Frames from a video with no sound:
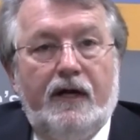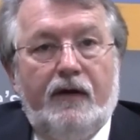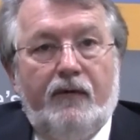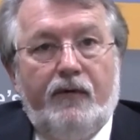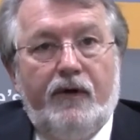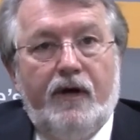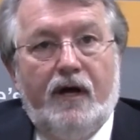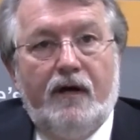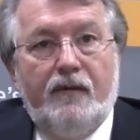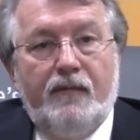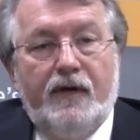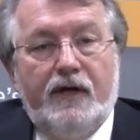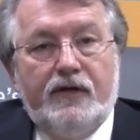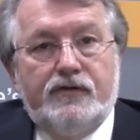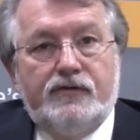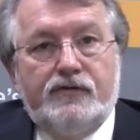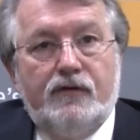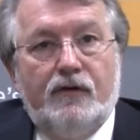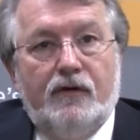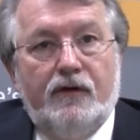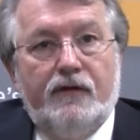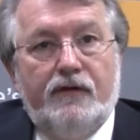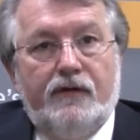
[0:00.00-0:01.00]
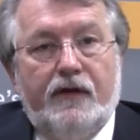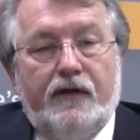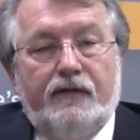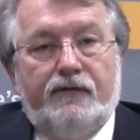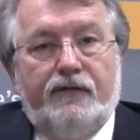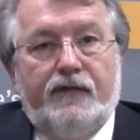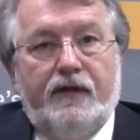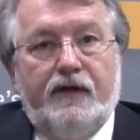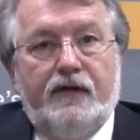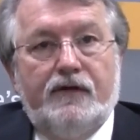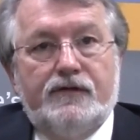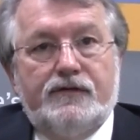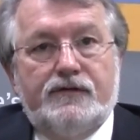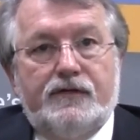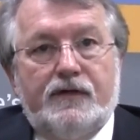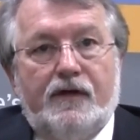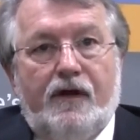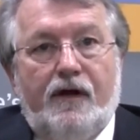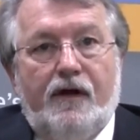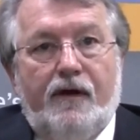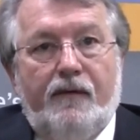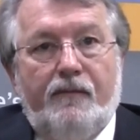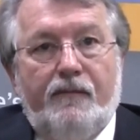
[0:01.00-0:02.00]
We ought to make sure that there's
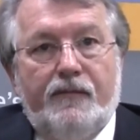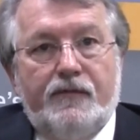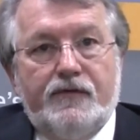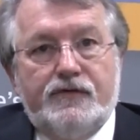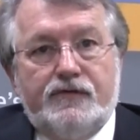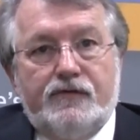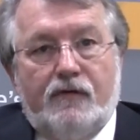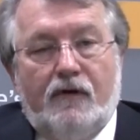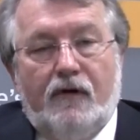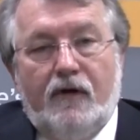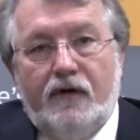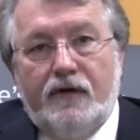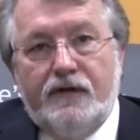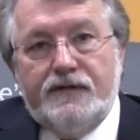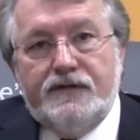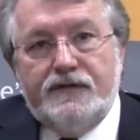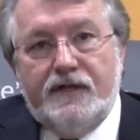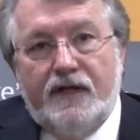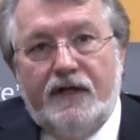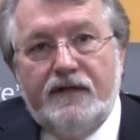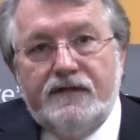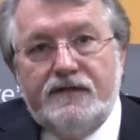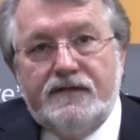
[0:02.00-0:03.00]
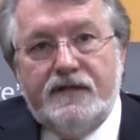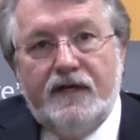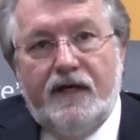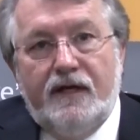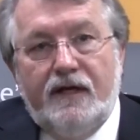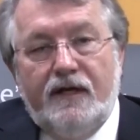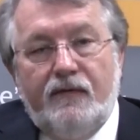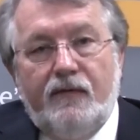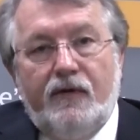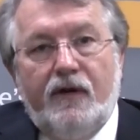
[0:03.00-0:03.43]
strong sunsetting.